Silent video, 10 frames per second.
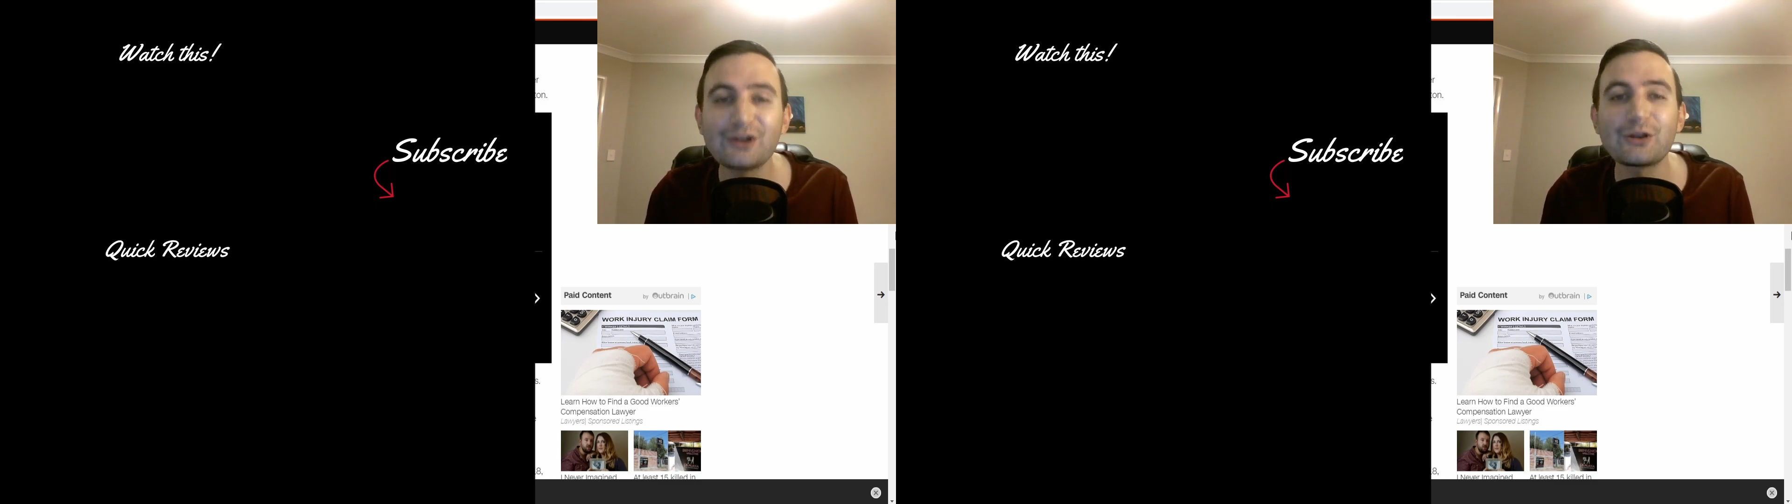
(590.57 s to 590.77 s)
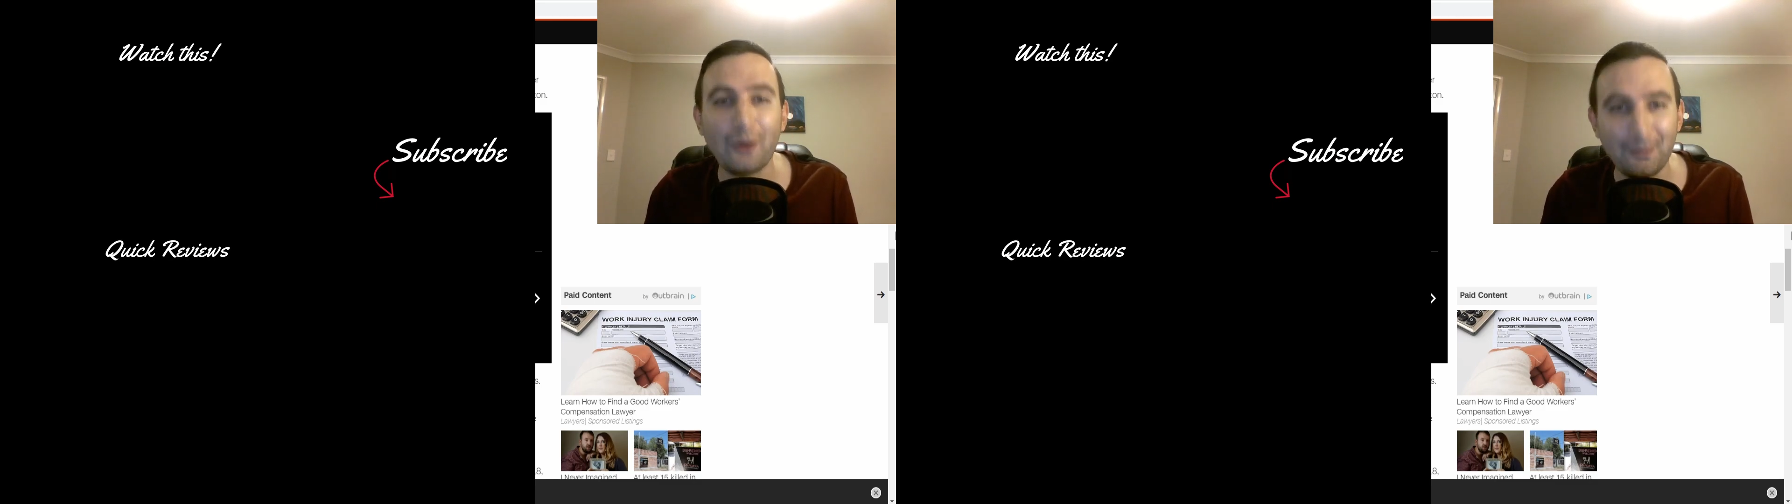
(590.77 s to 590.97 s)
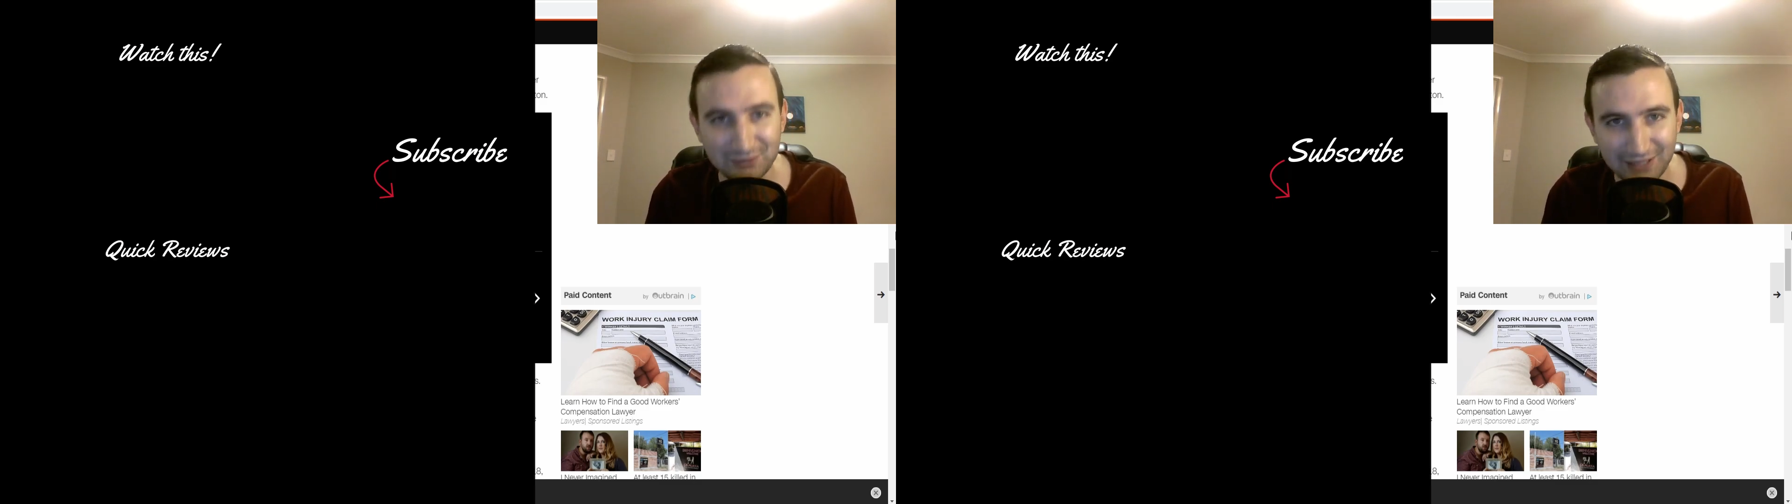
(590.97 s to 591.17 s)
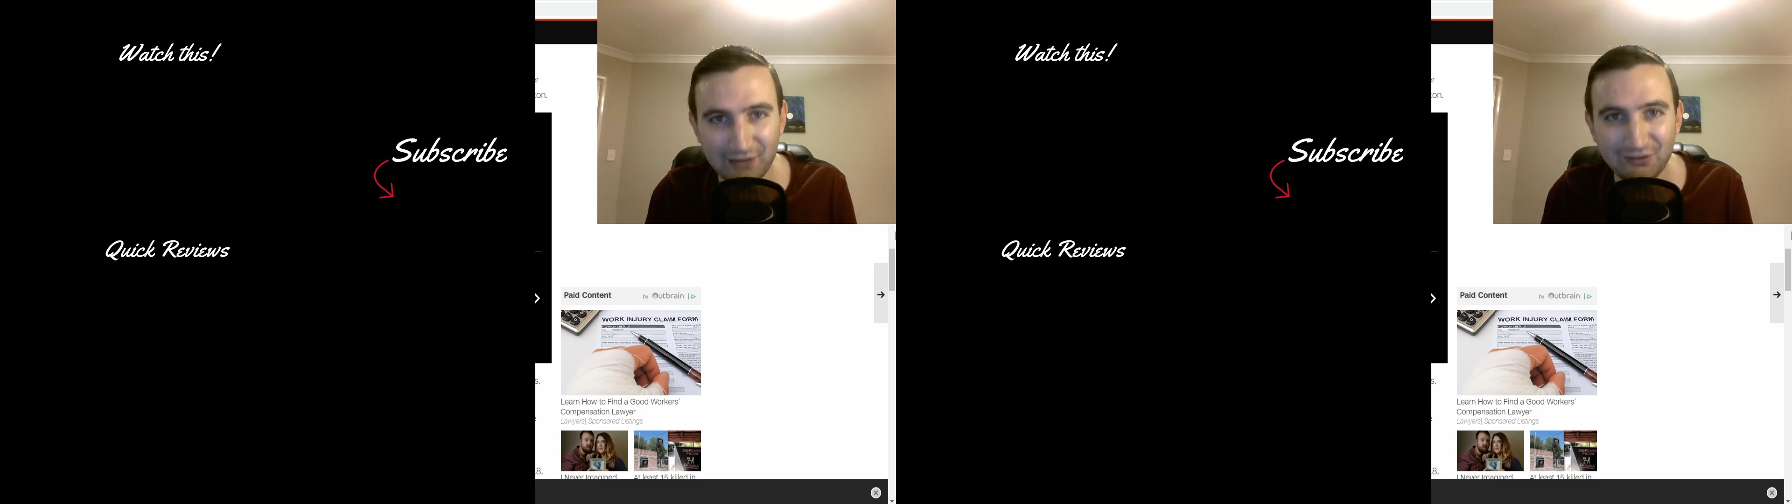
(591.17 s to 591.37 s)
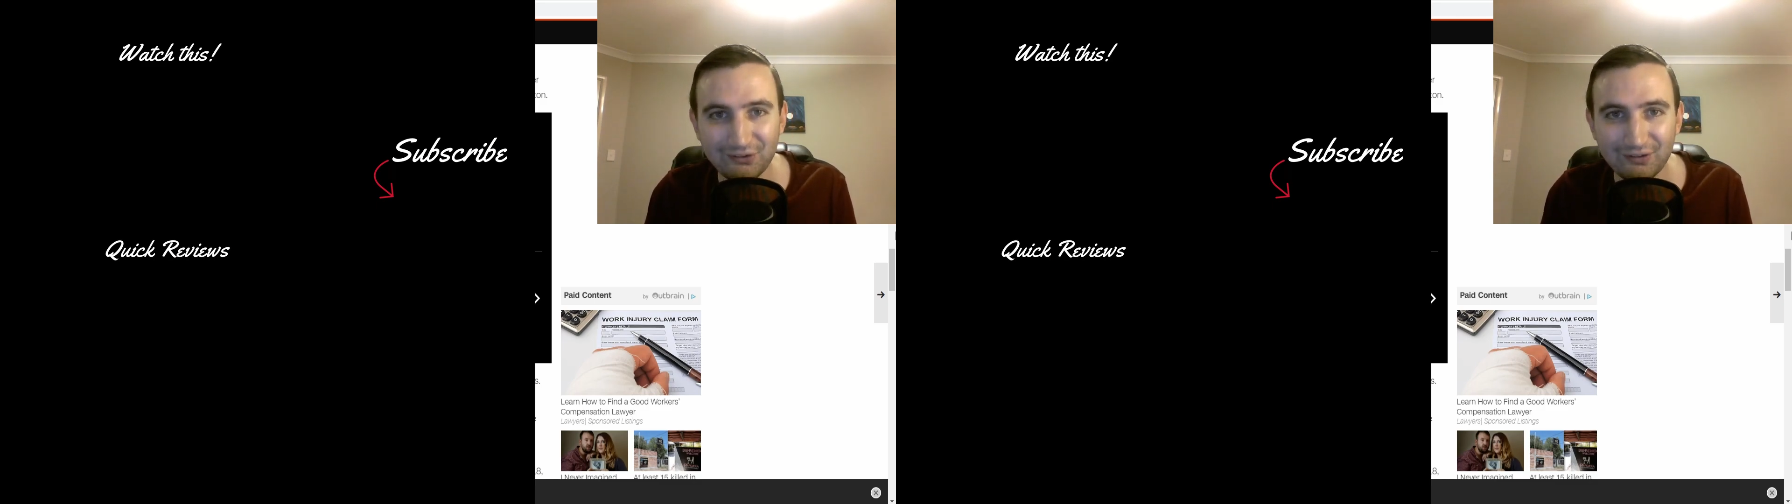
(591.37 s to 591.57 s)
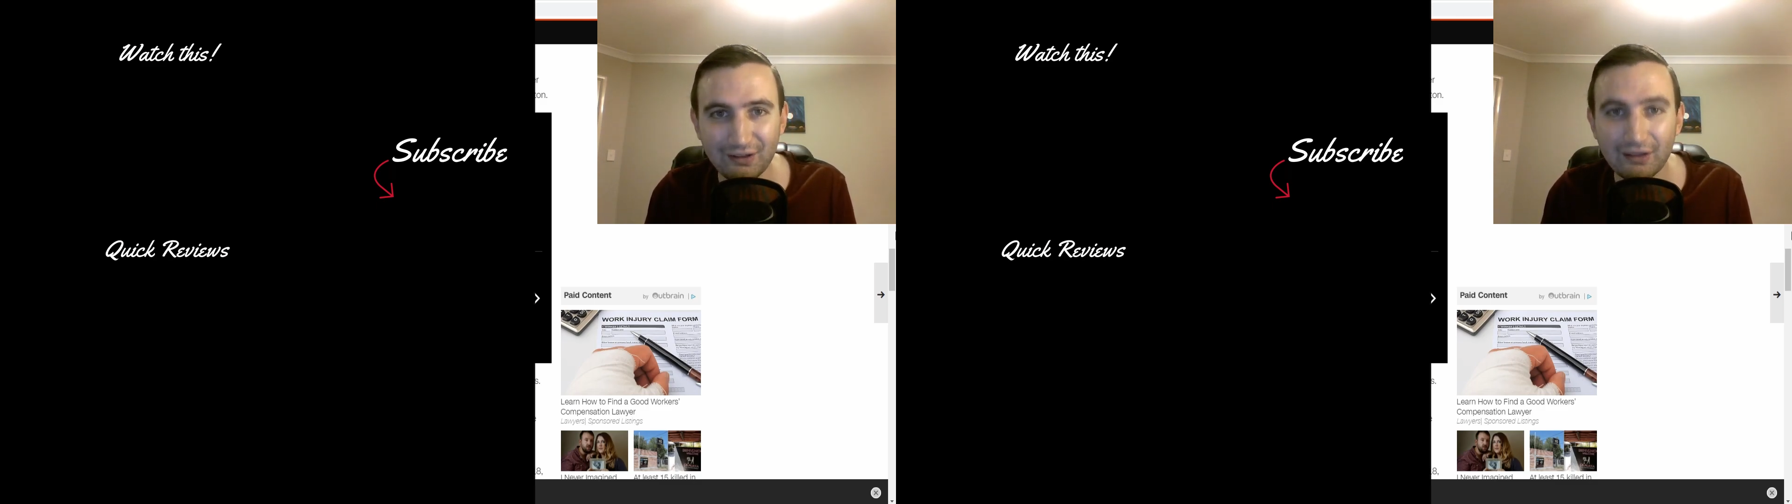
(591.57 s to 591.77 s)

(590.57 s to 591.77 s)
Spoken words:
God bless,